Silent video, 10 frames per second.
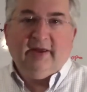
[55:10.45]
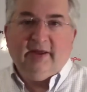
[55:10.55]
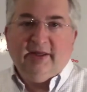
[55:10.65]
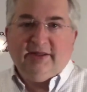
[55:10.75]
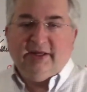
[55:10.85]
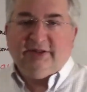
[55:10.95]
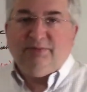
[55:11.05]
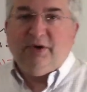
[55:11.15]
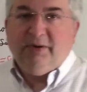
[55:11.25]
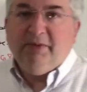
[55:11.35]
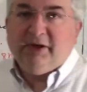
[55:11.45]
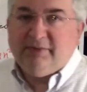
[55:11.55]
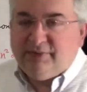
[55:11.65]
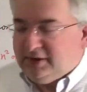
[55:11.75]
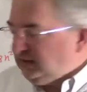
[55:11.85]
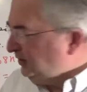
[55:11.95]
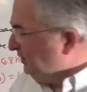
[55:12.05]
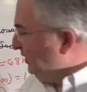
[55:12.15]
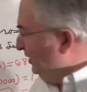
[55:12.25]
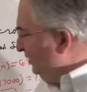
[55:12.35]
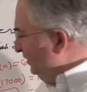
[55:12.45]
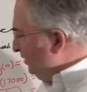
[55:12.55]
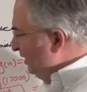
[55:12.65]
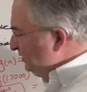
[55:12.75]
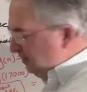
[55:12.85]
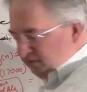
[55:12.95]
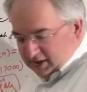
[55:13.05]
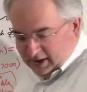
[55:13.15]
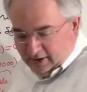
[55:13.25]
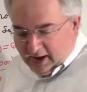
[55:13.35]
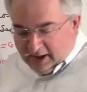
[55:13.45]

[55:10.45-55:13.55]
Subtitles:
It's pretty easy. Okay, same thing here.